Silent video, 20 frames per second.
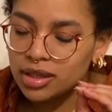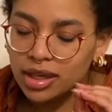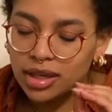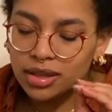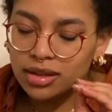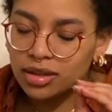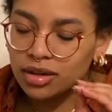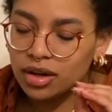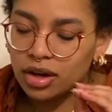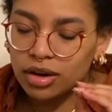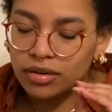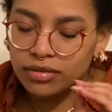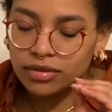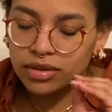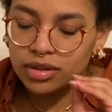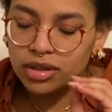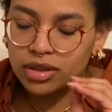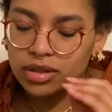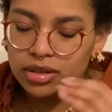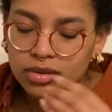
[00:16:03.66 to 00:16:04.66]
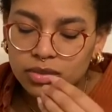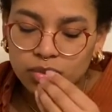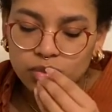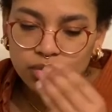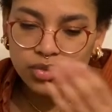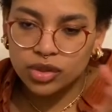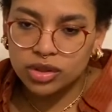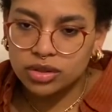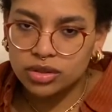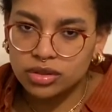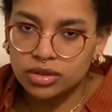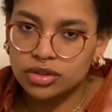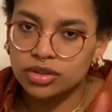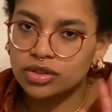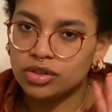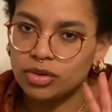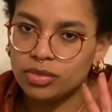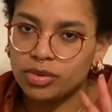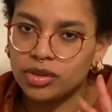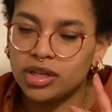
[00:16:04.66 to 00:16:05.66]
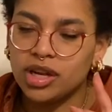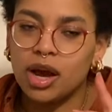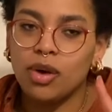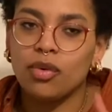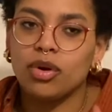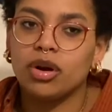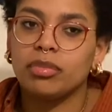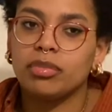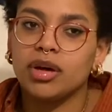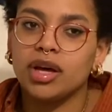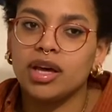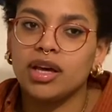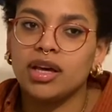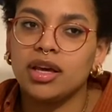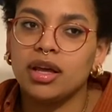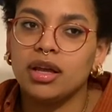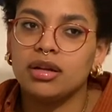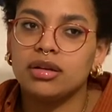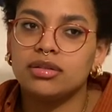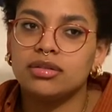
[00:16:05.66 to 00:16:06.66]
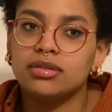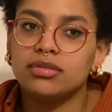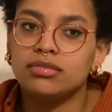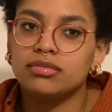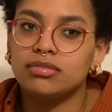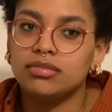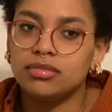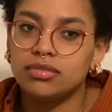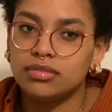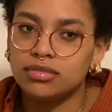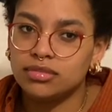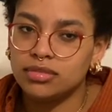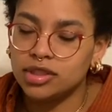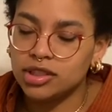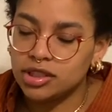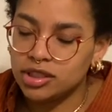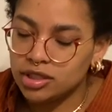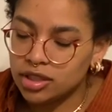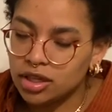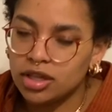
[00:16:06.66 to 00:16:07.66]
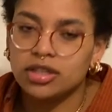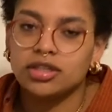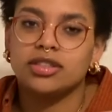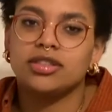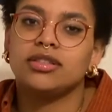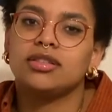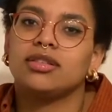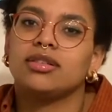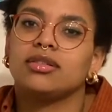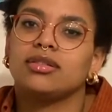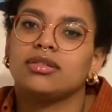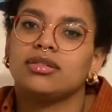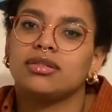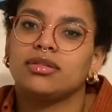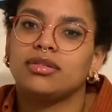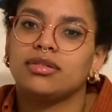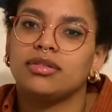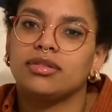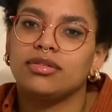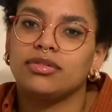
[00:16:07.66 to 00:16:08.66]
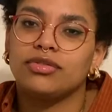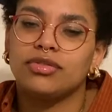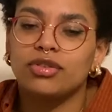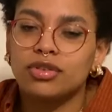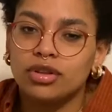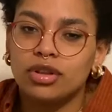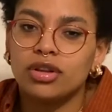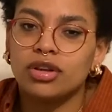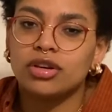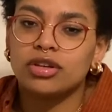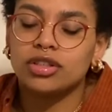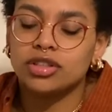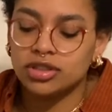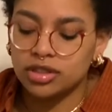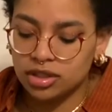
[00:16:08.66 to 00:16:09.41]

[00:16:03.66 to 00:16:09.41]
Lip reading: like the cover, so pretty. I want to buy it just for the looks.